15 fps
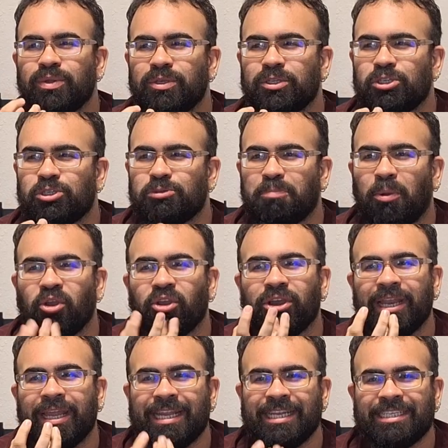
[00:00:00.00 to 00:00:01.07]

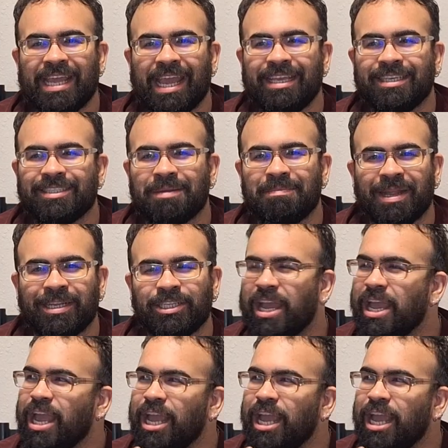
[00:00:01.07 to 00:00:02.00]
sparkling taste on my tongue.